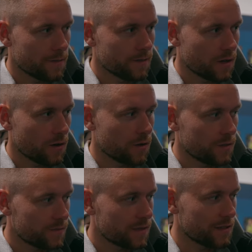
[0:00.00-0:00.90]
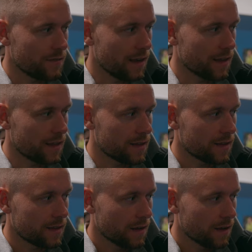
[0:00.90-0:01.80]
you know, this feeling that
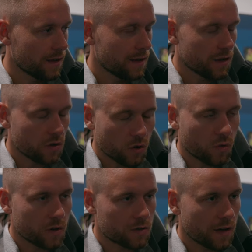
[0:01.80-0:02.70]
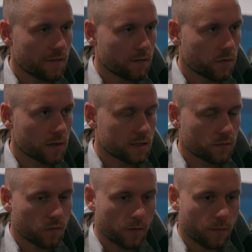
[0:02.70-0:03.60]
you don't want to have as a
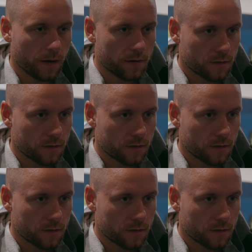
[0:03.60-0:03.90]
football player.